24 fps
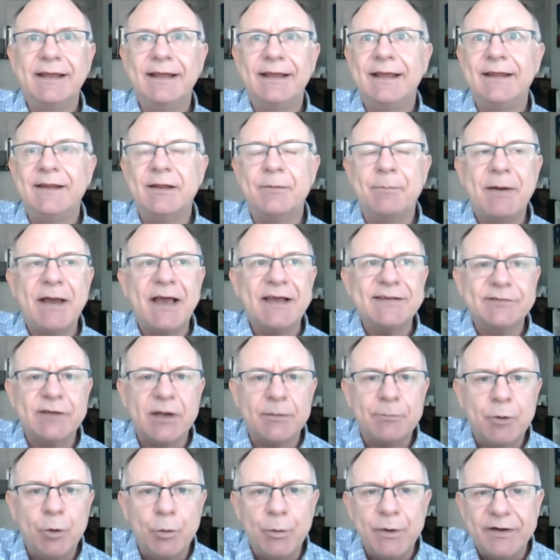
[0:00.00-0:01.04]
In the past
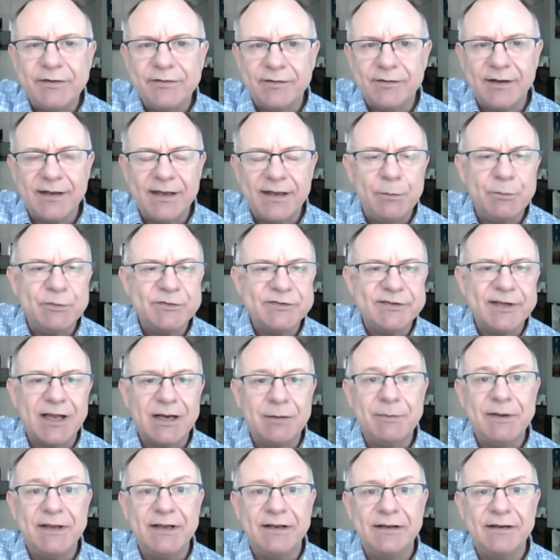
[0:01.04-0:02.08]
couple weeks, he was
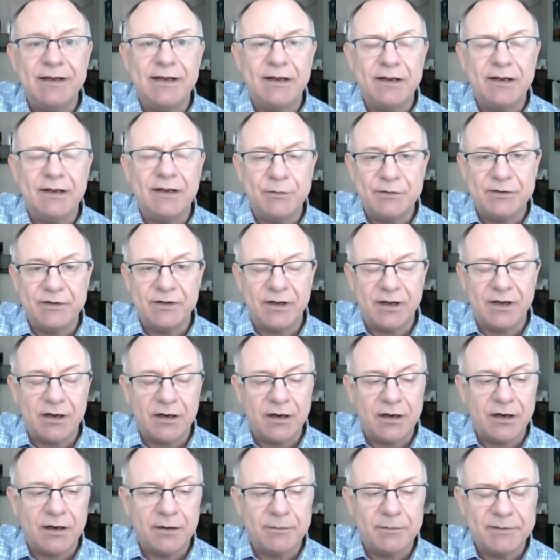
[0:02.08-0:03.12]
telling me
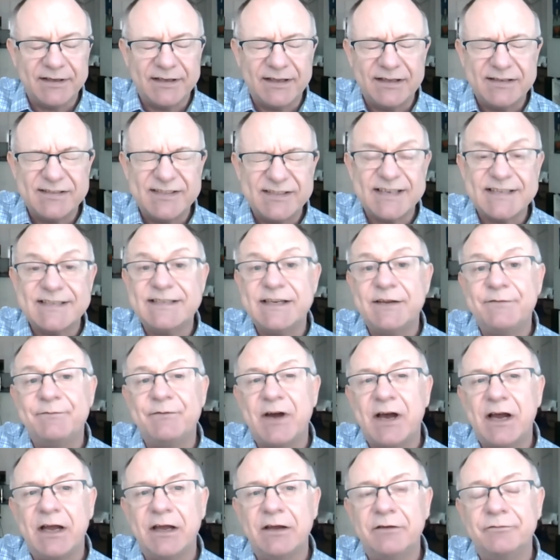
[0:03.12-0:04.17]
uh,
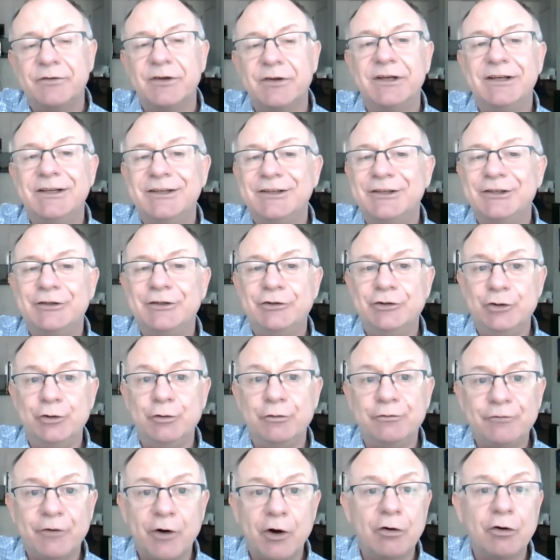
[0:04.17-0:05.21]
65 new
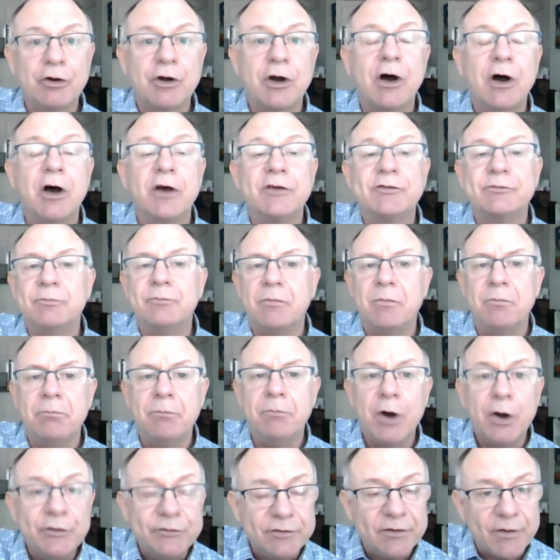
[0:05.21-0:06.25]
phone calls,
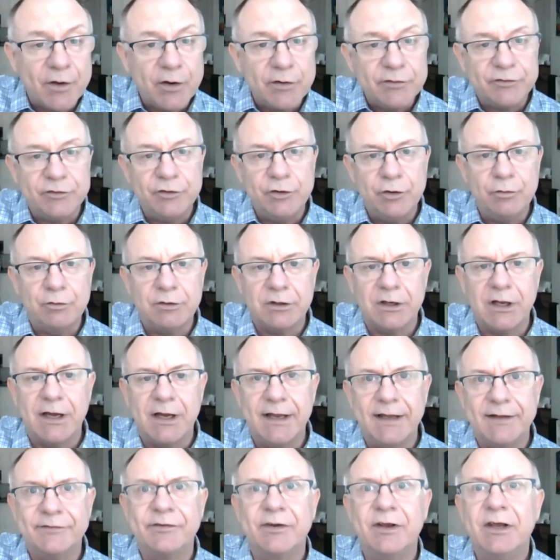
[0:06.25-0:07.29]
most of those new
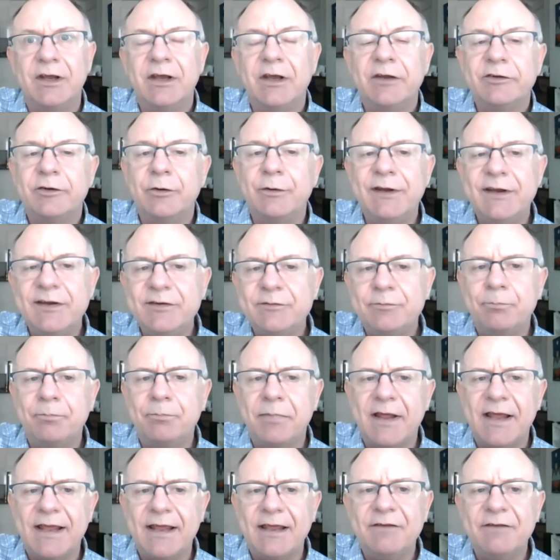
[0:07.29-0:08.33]
clients. So he's,
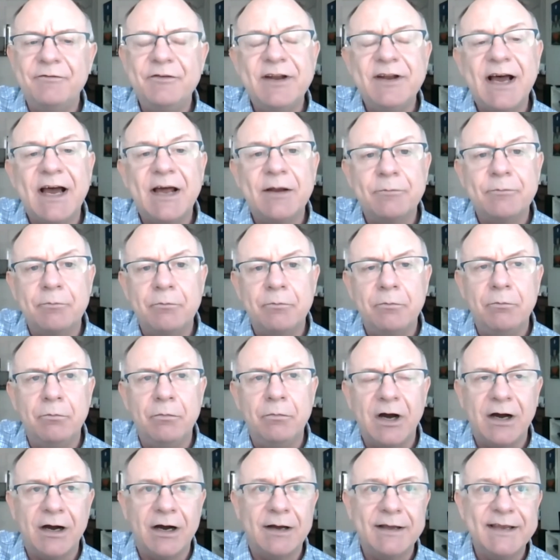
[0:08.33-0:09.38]
if not,
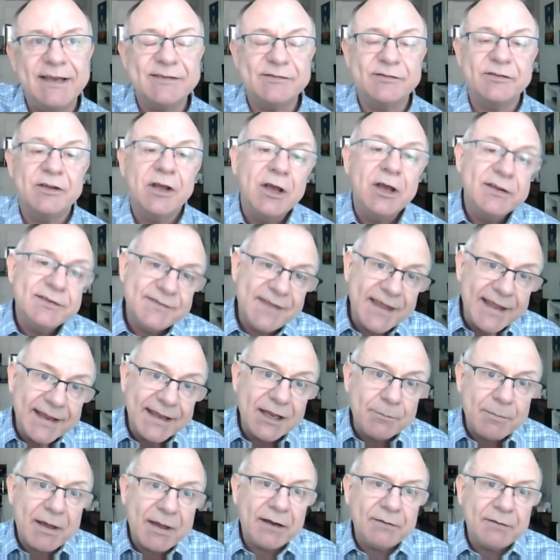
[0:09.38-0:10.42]
uh, he's
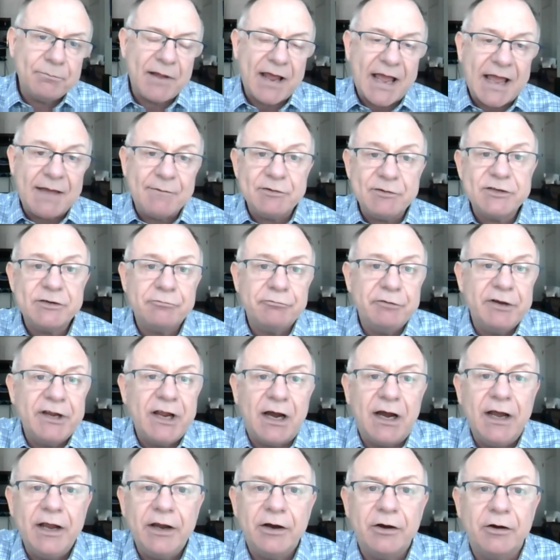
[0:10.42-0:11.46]
thinking about having to
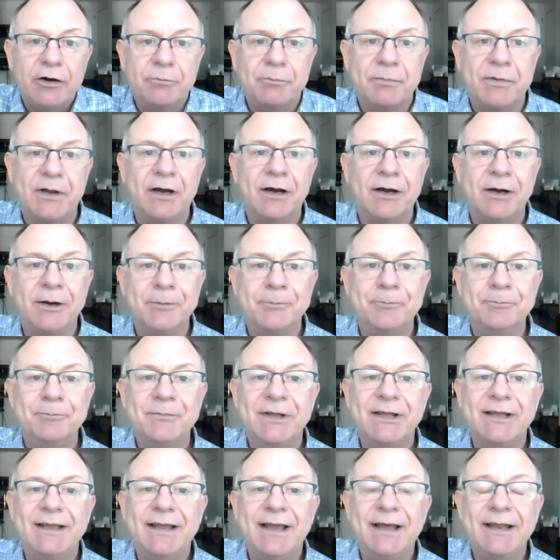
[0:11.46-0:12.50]
rehire. Um,
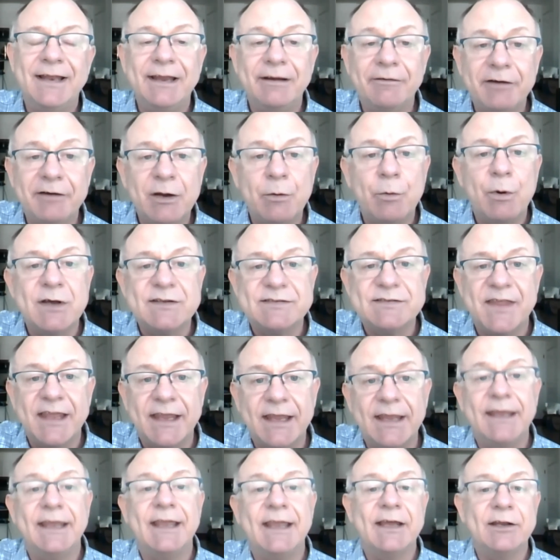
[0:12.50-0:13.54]
and here he was
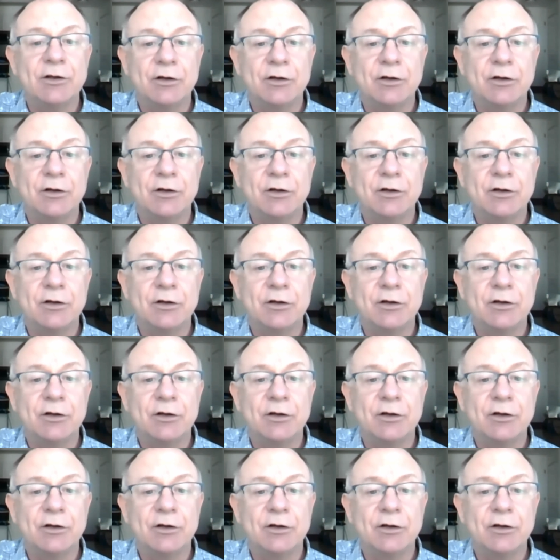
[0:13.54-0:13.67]
thinking he had to